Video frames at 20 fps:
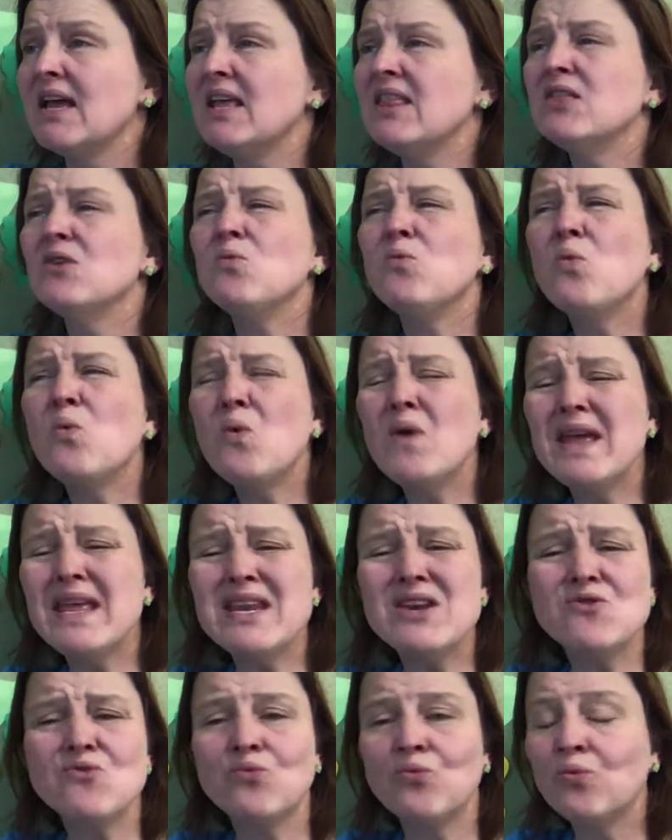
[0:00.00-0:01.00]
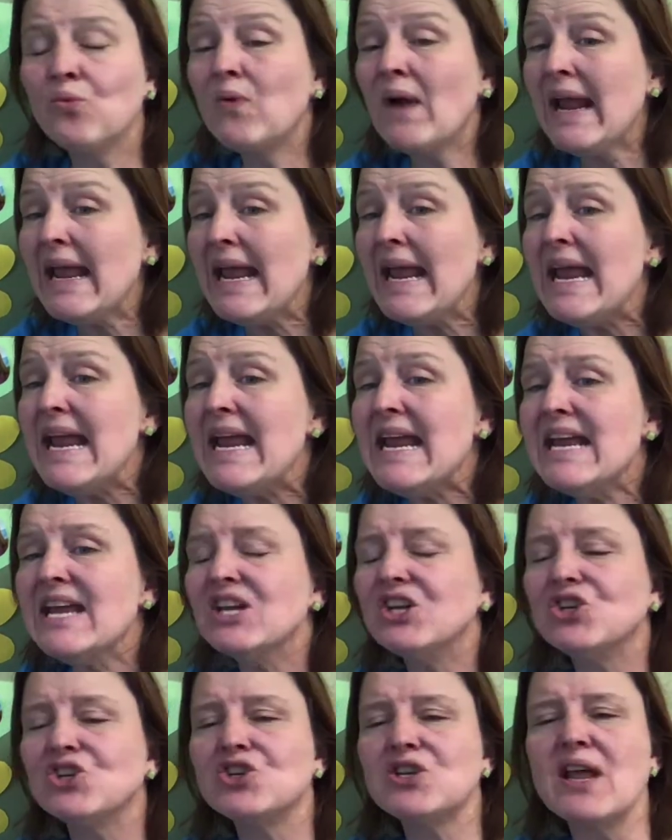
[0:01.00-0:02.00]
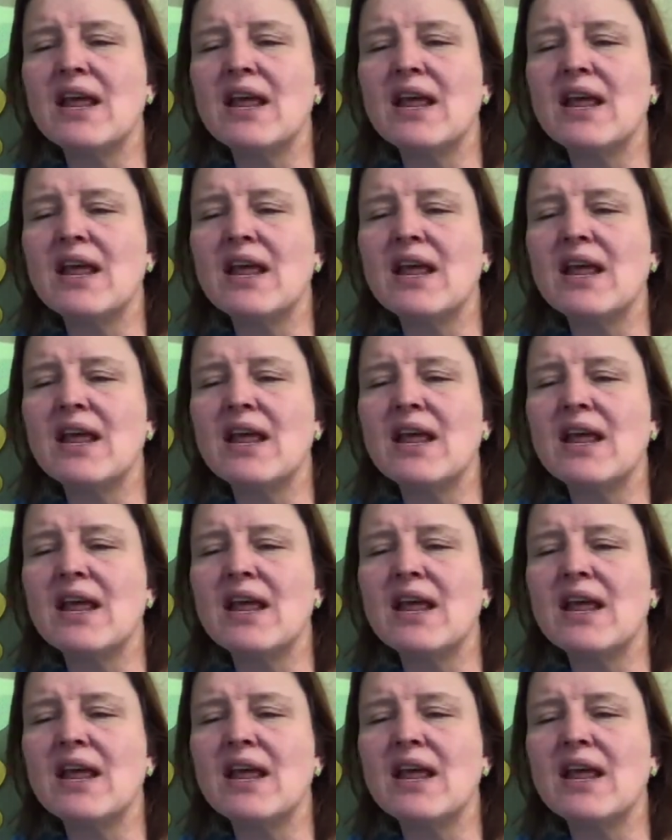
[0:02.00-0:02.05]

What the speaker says: The wind raged